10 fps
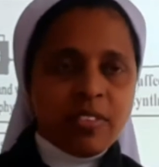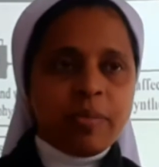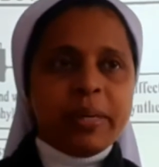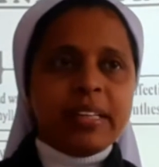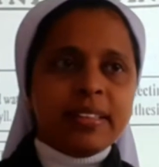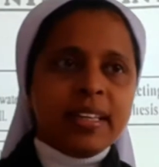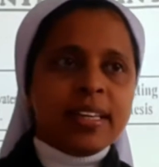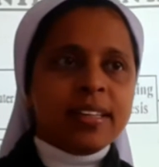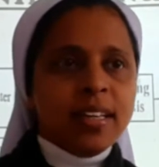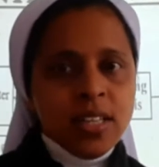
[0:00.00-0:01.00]
We will be learning
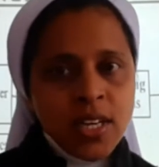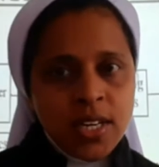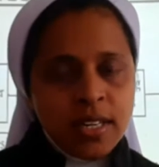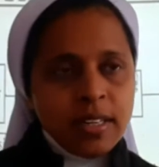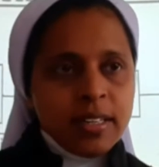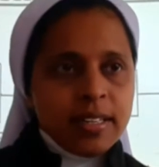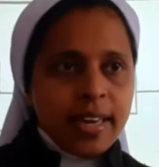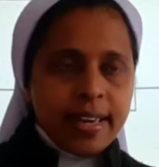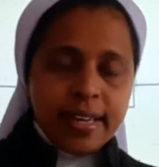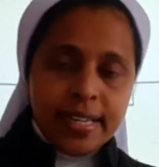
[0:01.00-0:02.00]
in
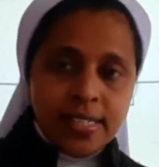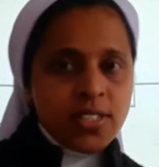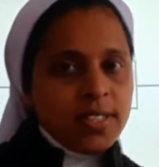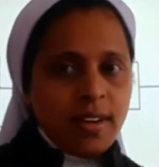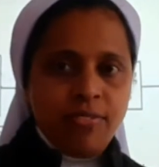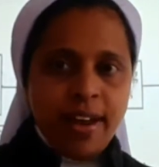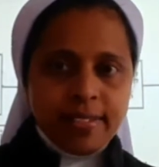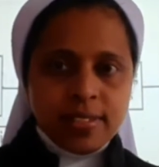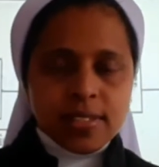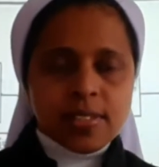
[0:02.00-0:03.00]
the internal
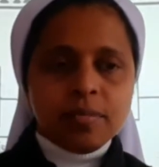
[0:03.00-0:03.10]
factors.